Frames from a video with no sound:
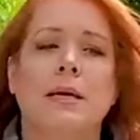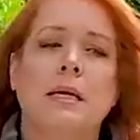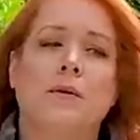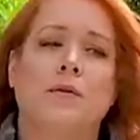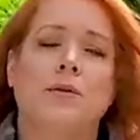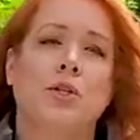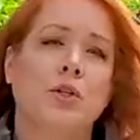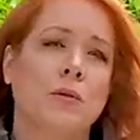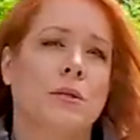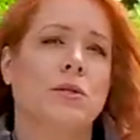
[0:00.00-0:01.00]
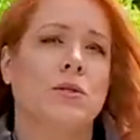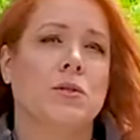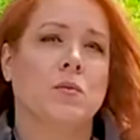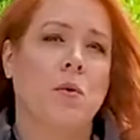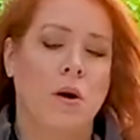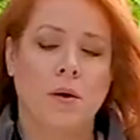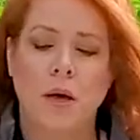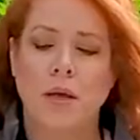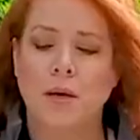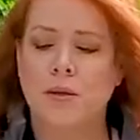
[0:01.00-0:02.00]
If you're choosing to do
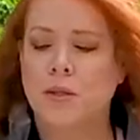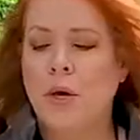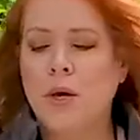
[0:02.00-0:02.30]
watercolors,